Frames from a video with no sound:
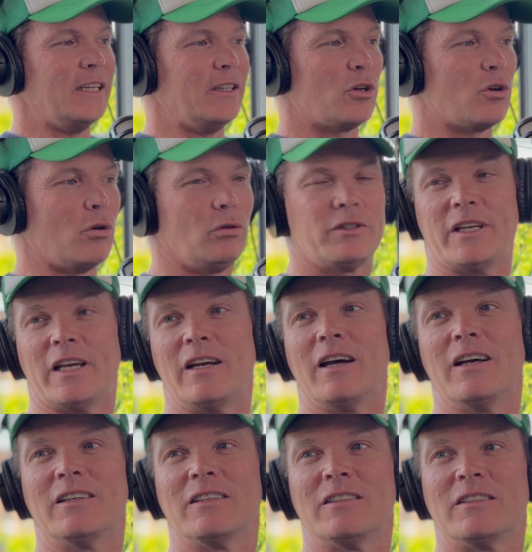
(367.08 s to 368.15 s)
call
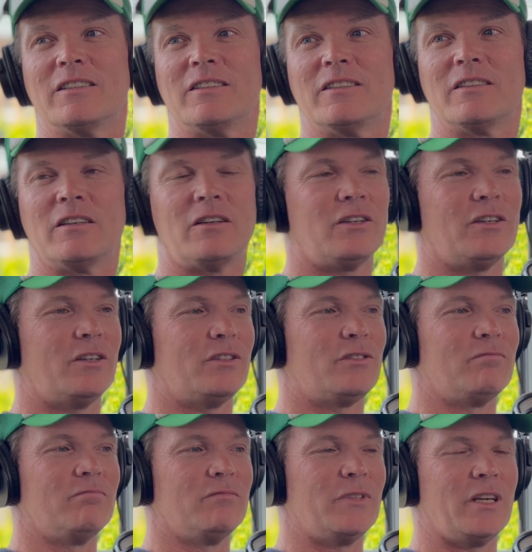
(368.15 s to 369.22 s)
center, and I
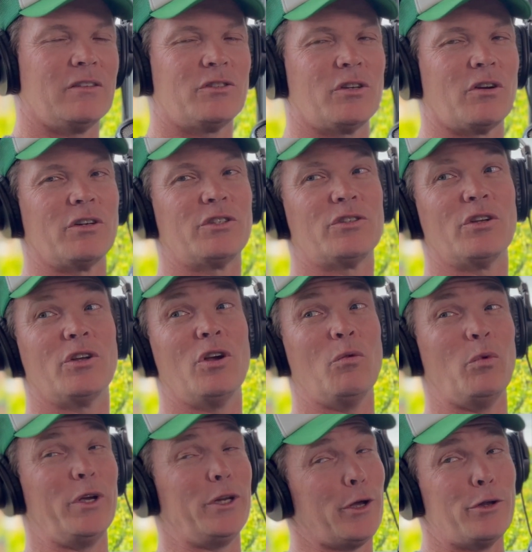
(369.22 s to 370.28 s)
heard, sorry, sir,
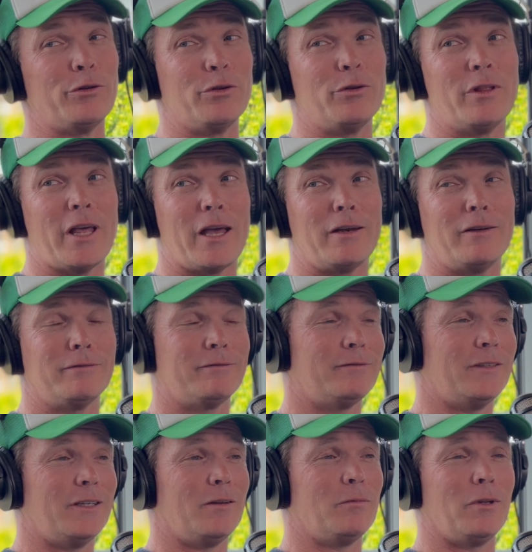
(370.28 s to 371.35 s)
we don't do that.
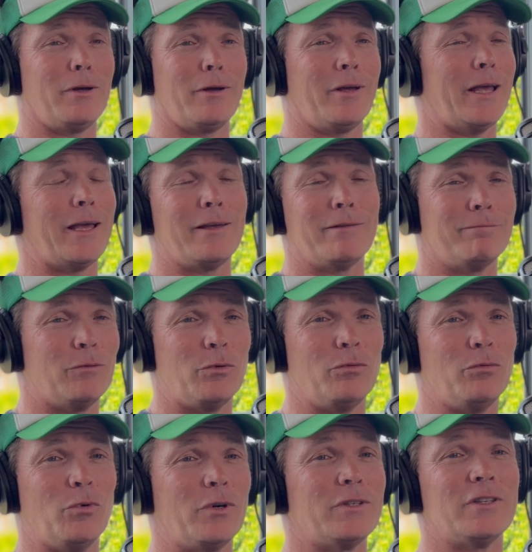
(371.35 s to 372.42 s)
And I'm like, hey,
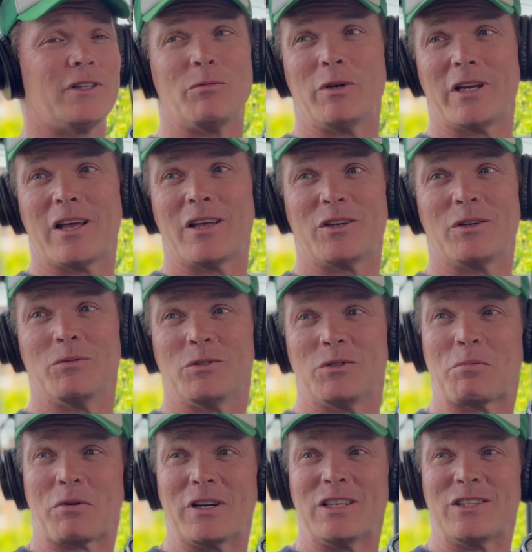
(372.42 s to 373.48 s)
what is it that we don't do? It's
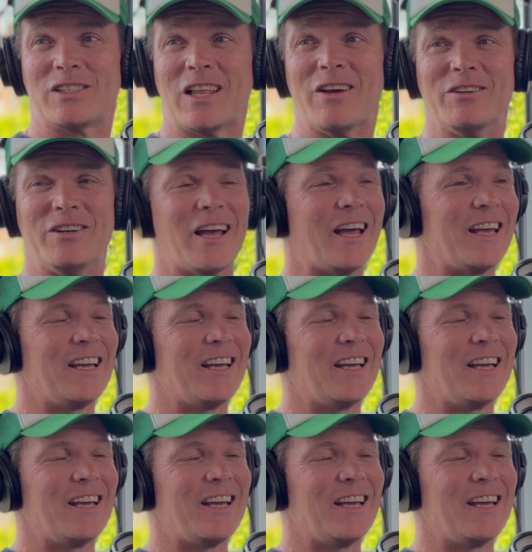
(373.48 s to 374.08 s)
a pretty slow day.